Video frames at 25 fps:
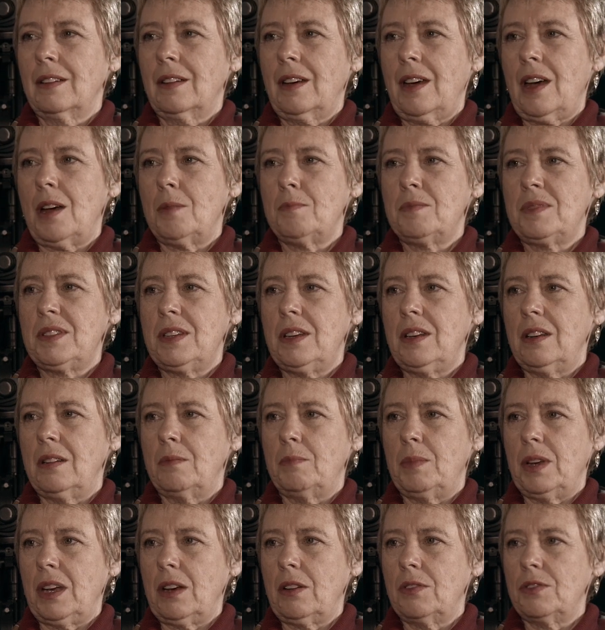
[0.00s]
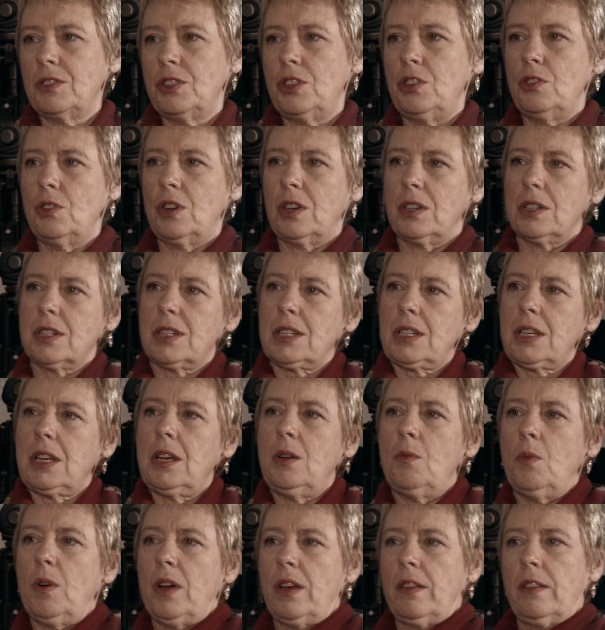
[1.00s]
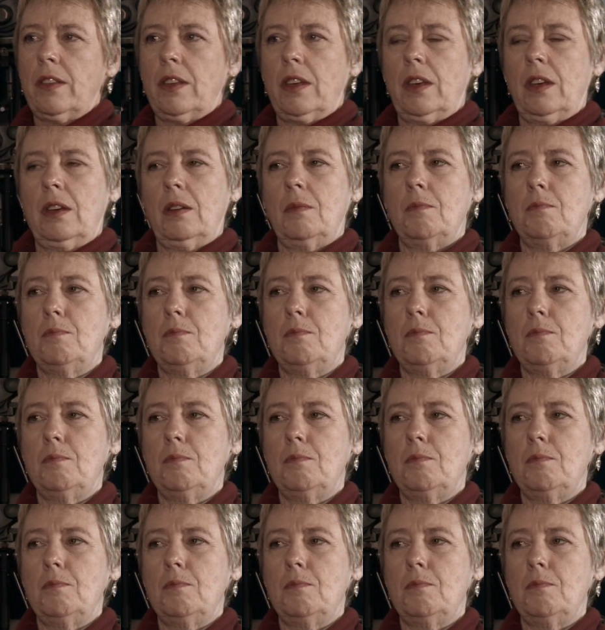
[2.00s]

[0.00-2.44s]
comes in, because you can see where they're